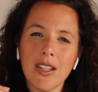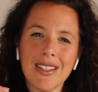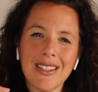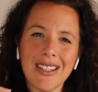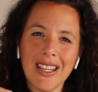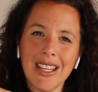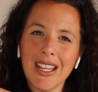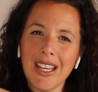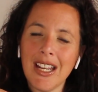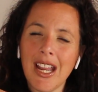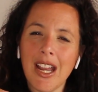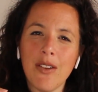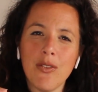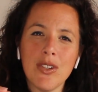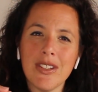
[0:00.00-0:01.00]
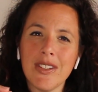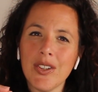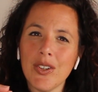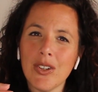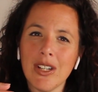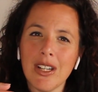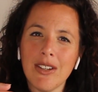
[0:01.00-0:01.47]
singing every
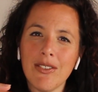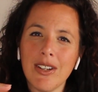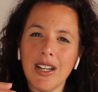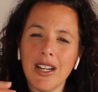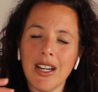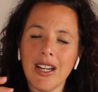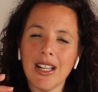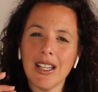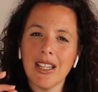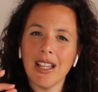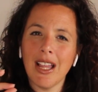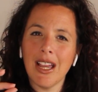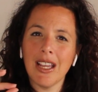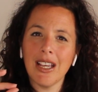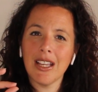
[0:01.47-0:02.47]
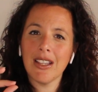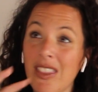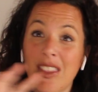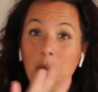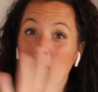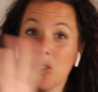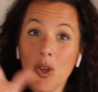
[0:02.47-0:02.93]
single lyric like
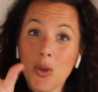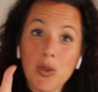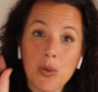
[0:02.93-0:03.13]
there was no